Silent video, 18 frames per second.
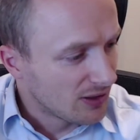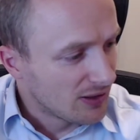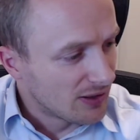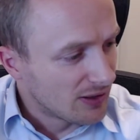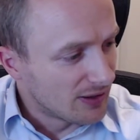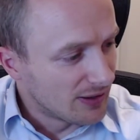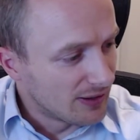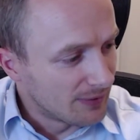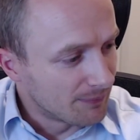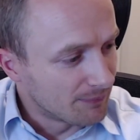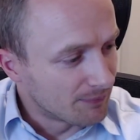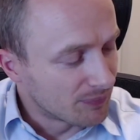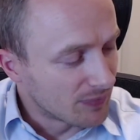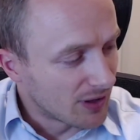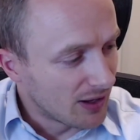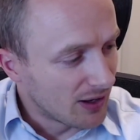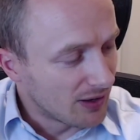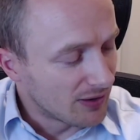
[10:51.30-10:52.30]

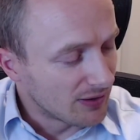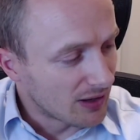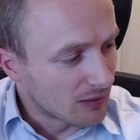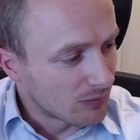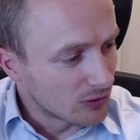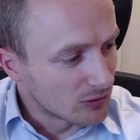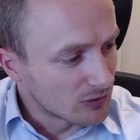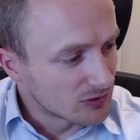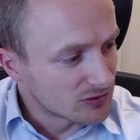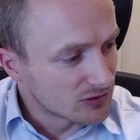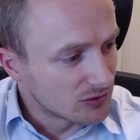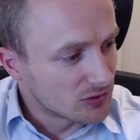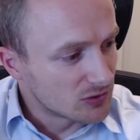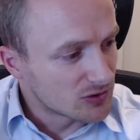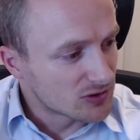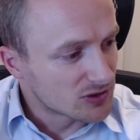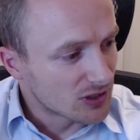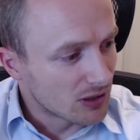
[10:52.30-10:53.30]
And I will also do
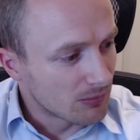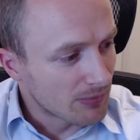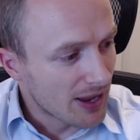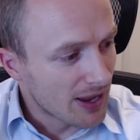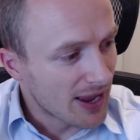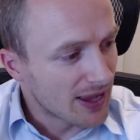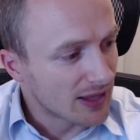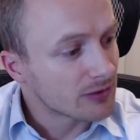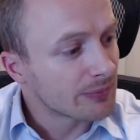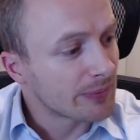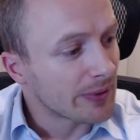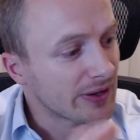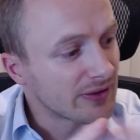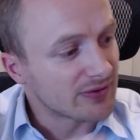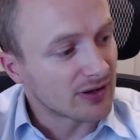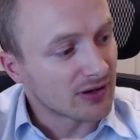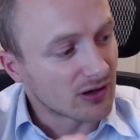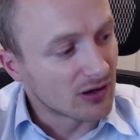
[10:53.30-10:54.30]
some hand
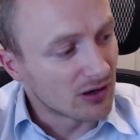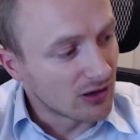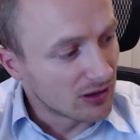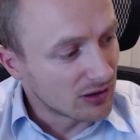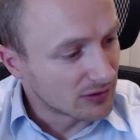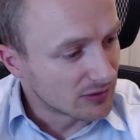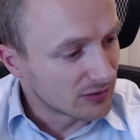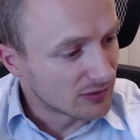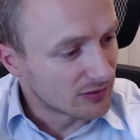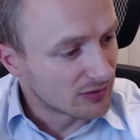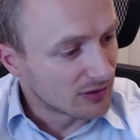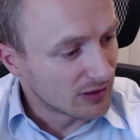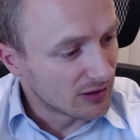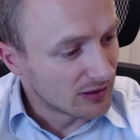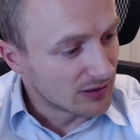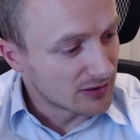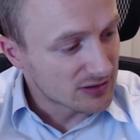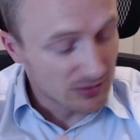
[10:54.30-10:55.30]
painting on
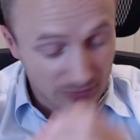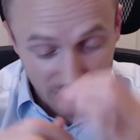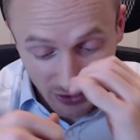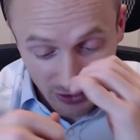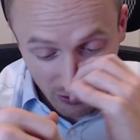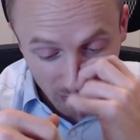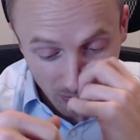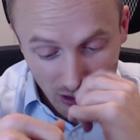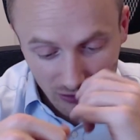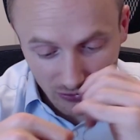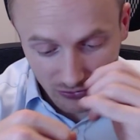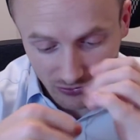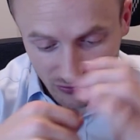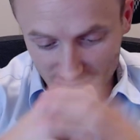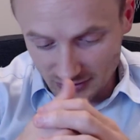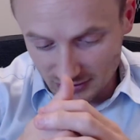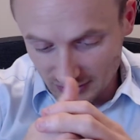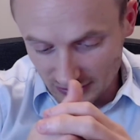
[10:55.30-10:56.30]
some of the other
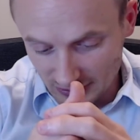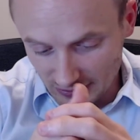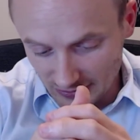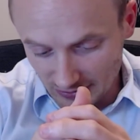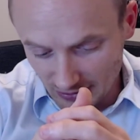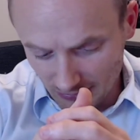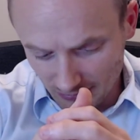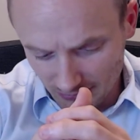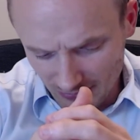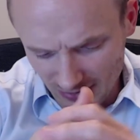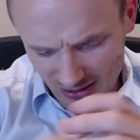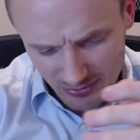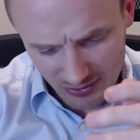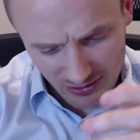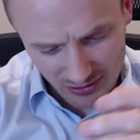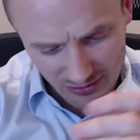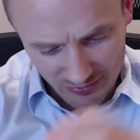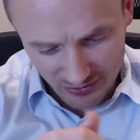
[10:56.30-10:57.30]
models and maybe
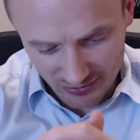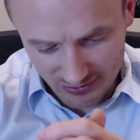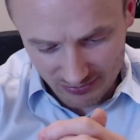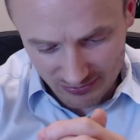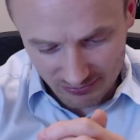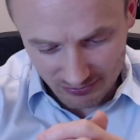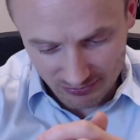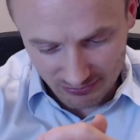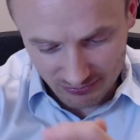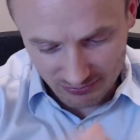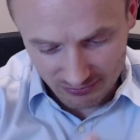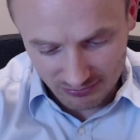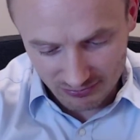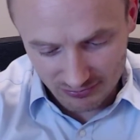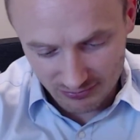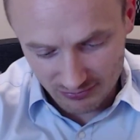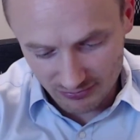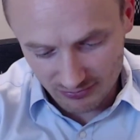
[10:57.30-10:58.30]
even
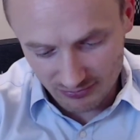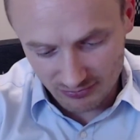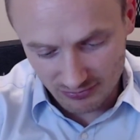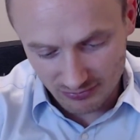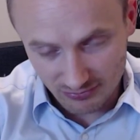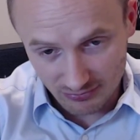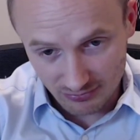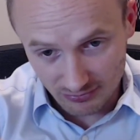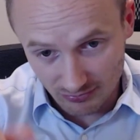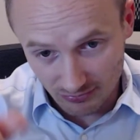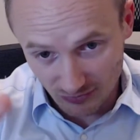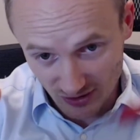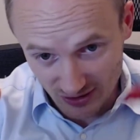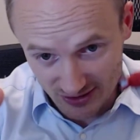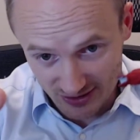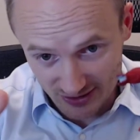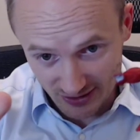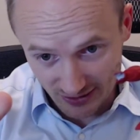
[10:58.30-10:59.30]

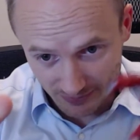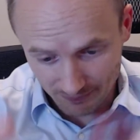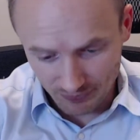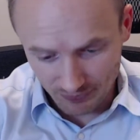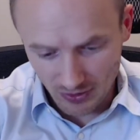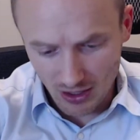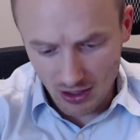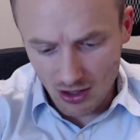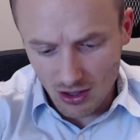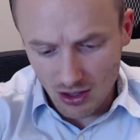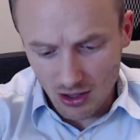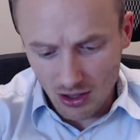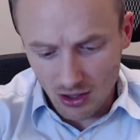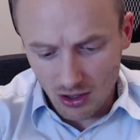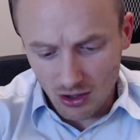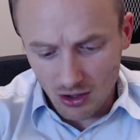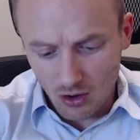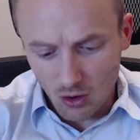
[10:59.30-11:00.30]
this thing.
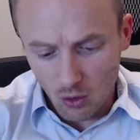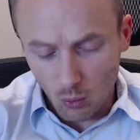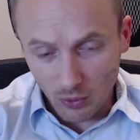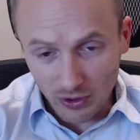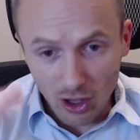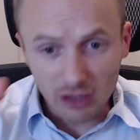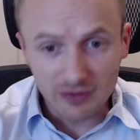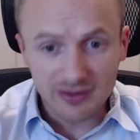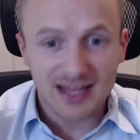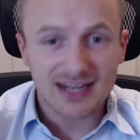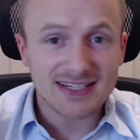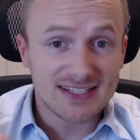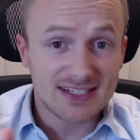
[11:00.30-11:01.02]
When all of that is